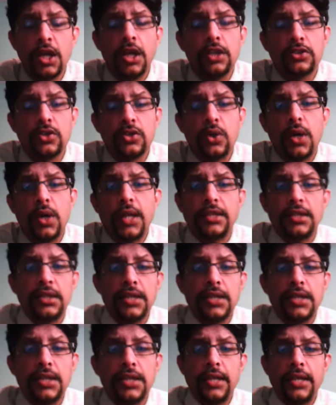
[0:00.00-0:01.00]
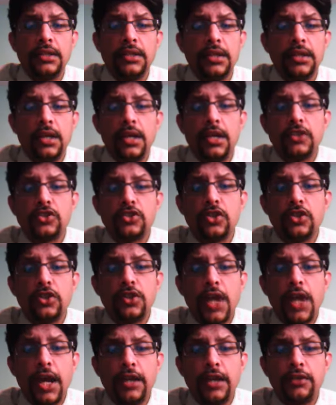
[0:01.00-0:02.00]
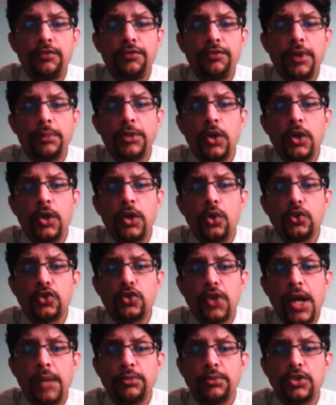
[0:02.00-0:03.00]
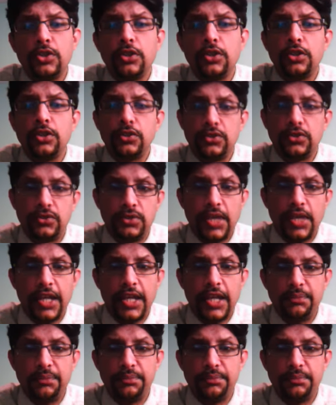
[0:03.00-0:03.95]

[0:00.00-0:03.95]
So until then, it's good night from your host Ram Studios. Thank you.